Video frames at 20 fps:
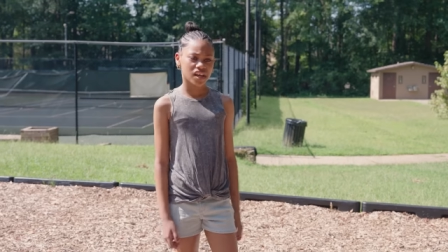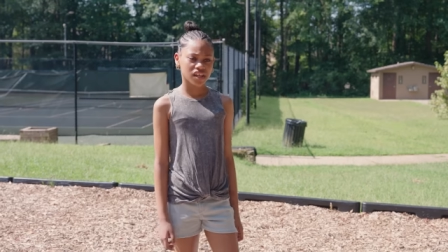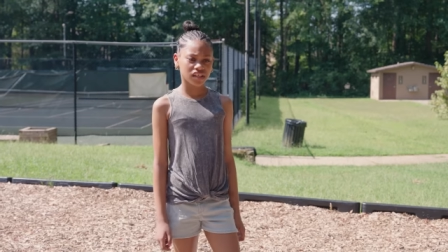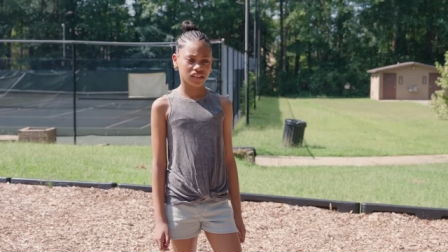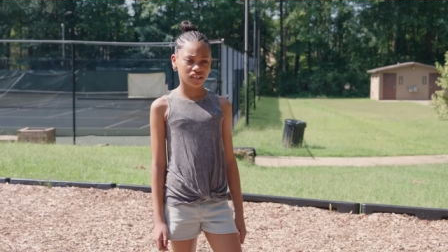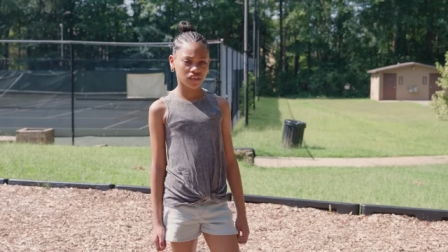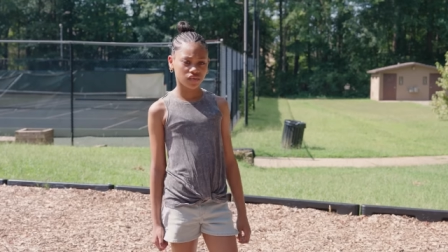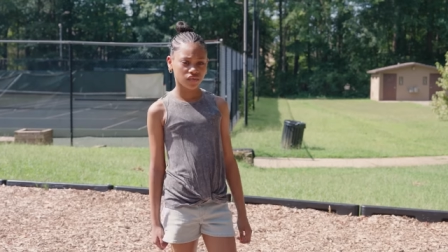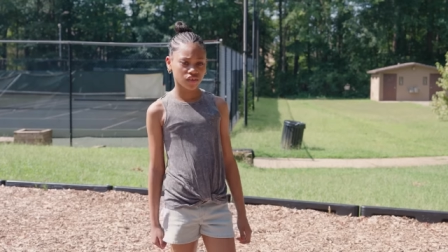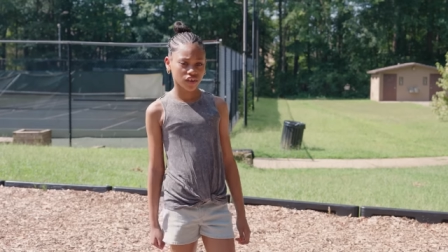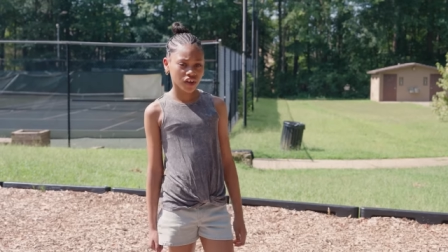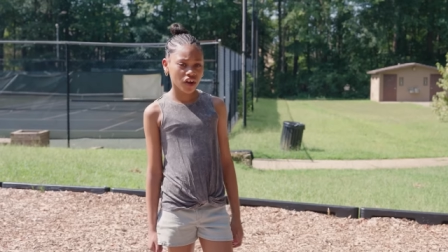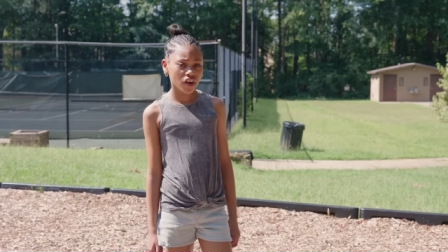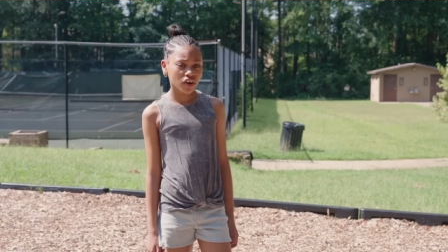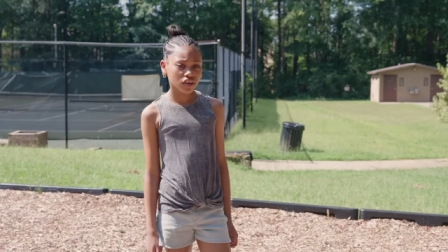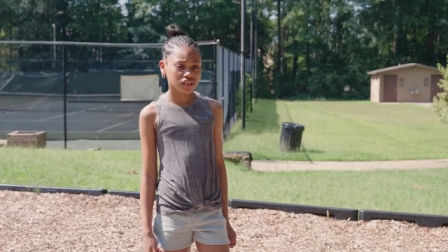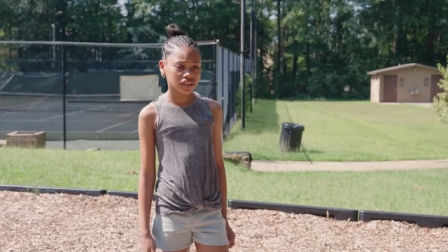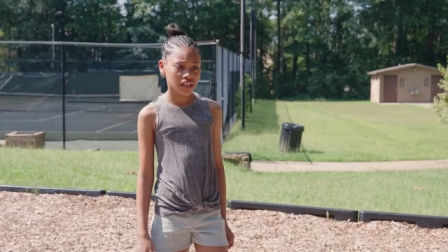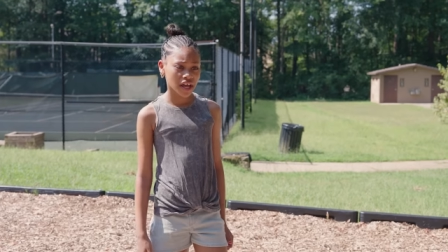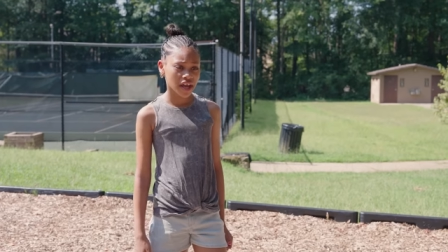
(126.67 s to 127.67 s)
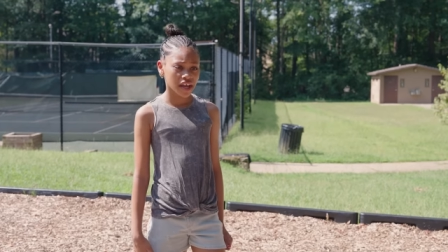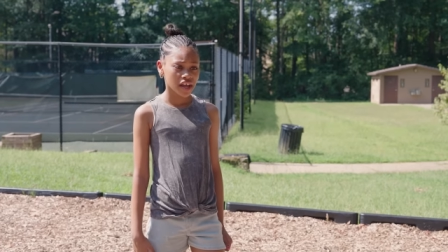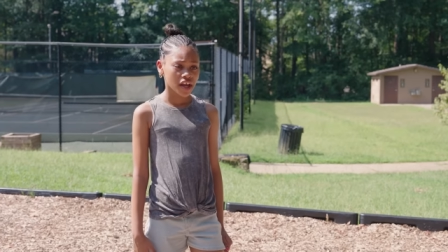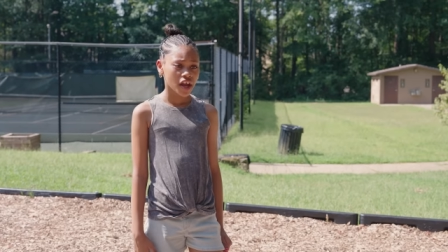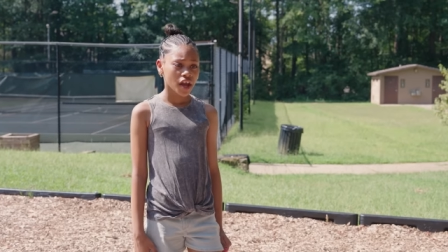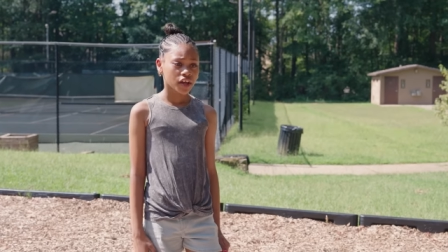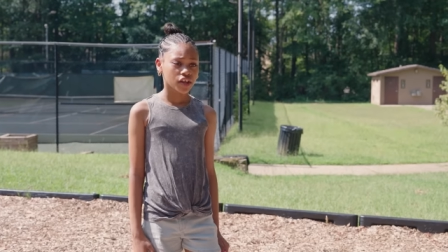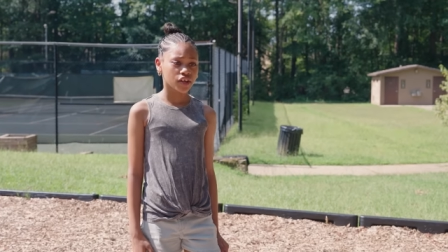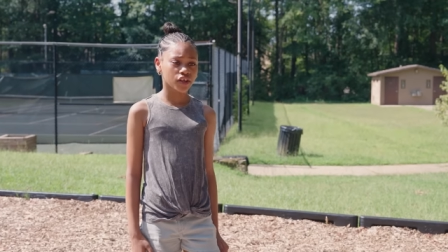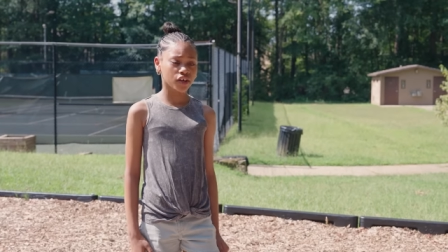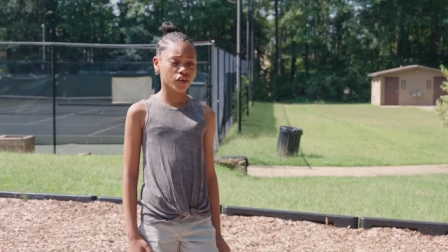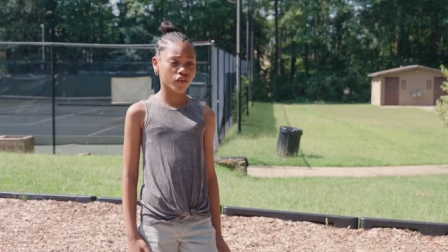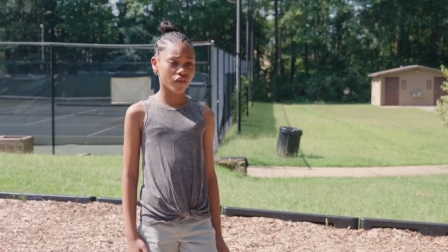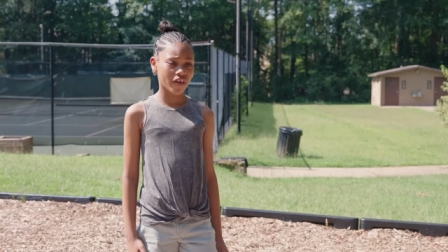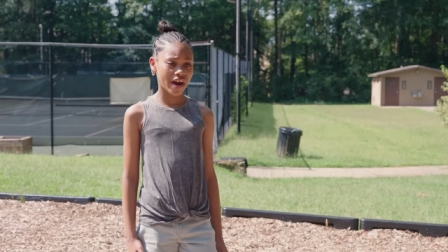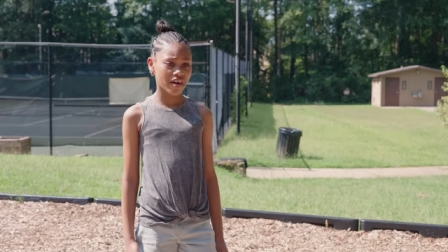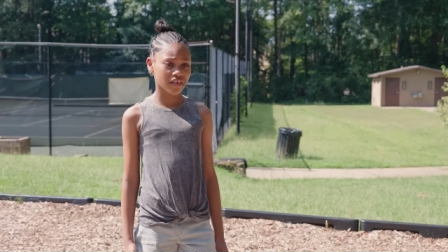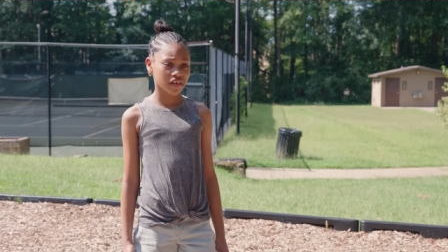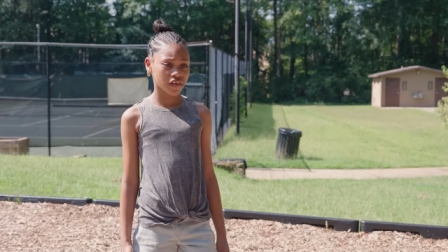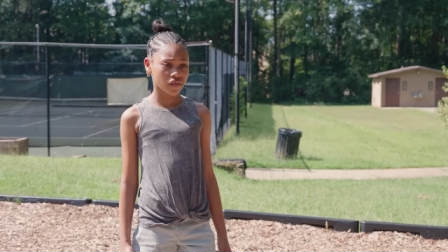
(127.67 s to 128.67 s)
Easy for you to say. You're
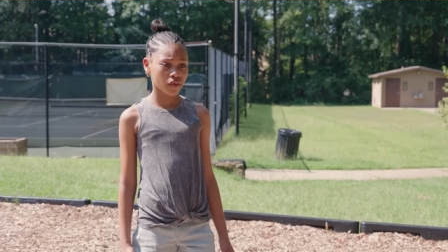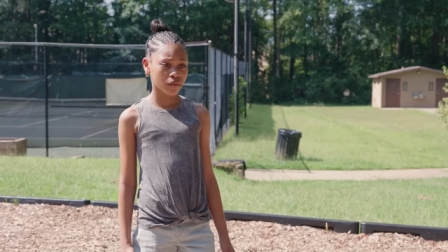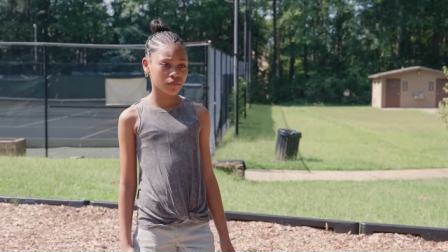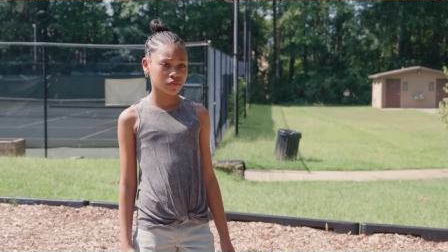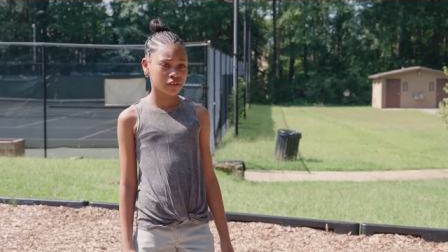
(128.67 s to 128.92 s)
grounded from